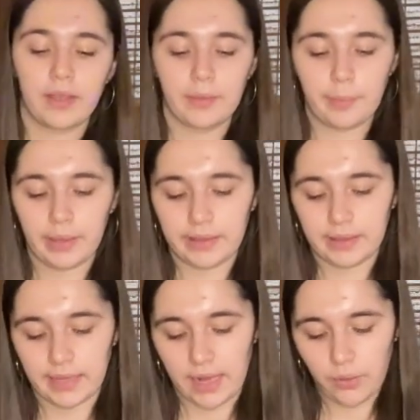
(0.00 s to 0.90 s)
But
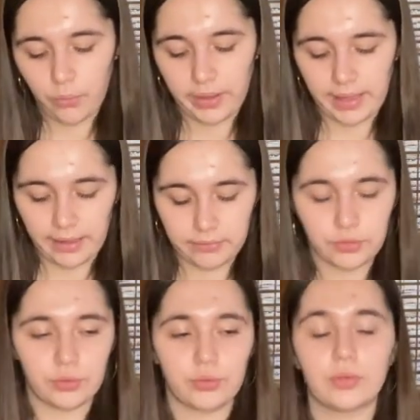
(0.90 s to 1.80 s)
now we have
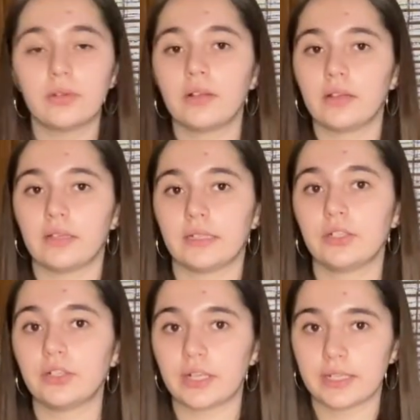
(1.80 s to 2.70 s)
to let it
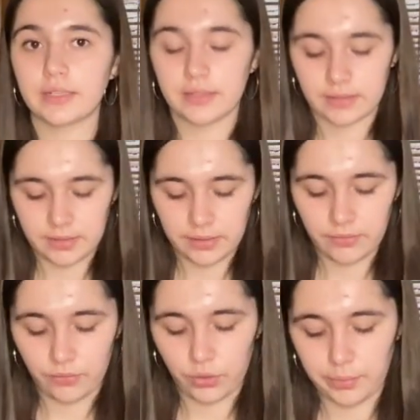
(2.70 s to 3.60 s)
rest
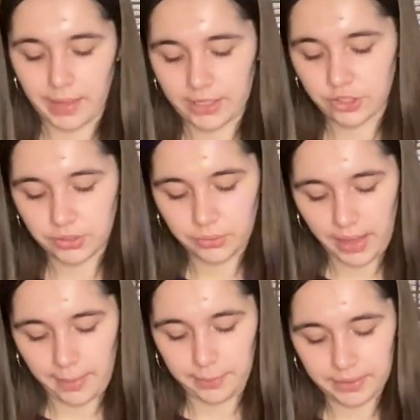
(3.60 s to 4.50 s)
for magic to
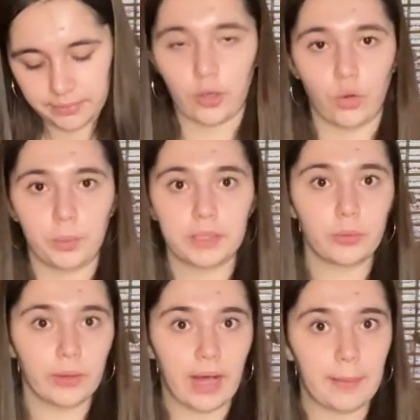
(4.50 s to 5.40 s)
happen. I hope it
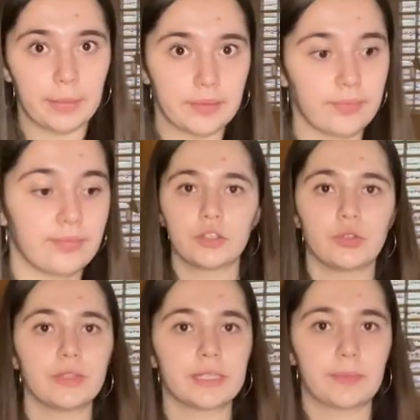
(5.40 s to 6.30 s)
will happen.
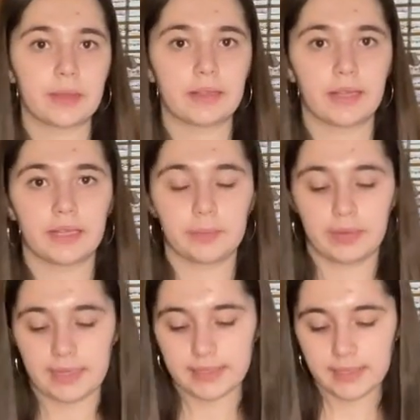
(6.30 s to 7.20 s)
Use something like a
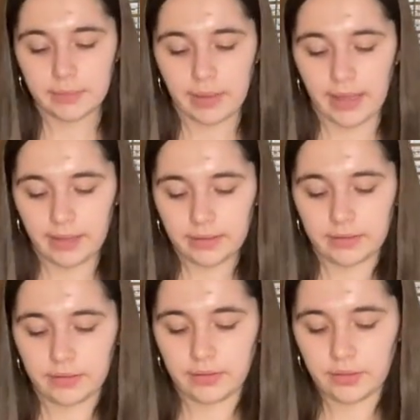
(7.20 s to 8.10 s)
plastic bag
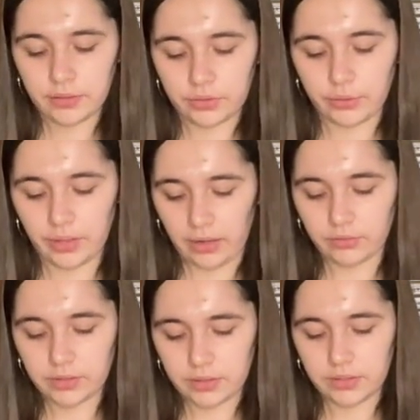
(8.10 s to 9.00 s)
to
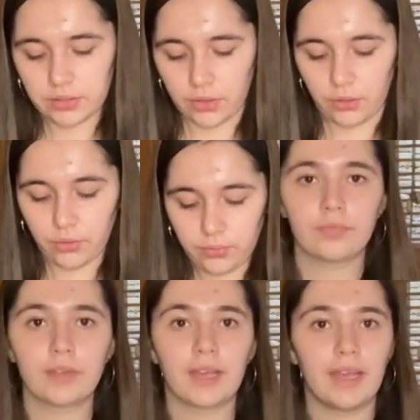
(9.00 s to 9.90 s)
cover this dough.
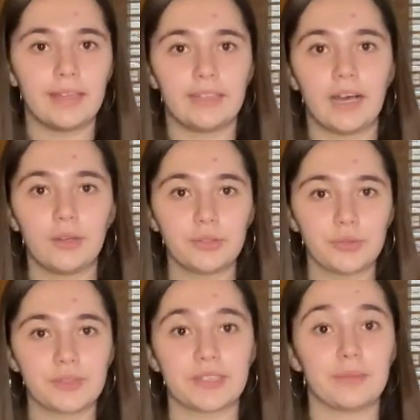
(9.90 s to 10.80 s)
And now use a